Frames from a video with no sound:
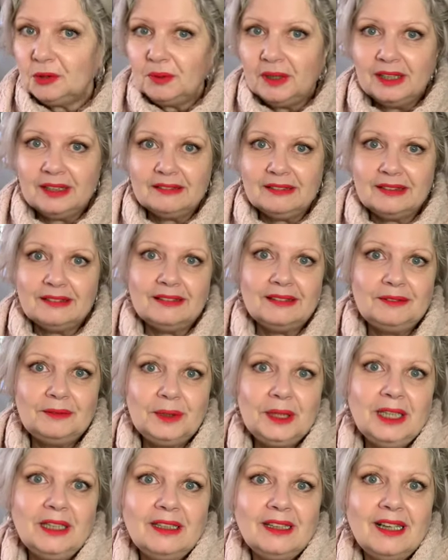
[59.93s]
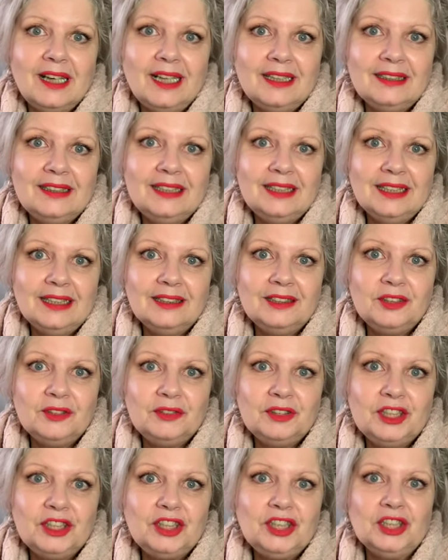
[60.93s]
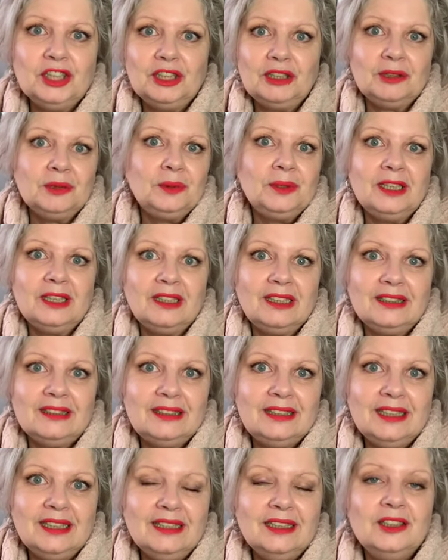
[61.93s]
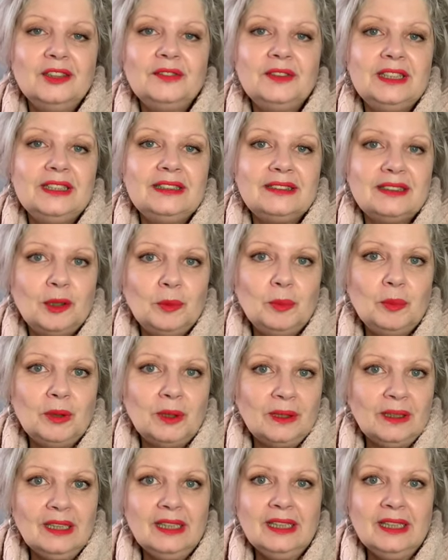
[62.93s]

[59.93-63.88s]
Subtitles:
Well, we are at the end of the year, we are at the end of December,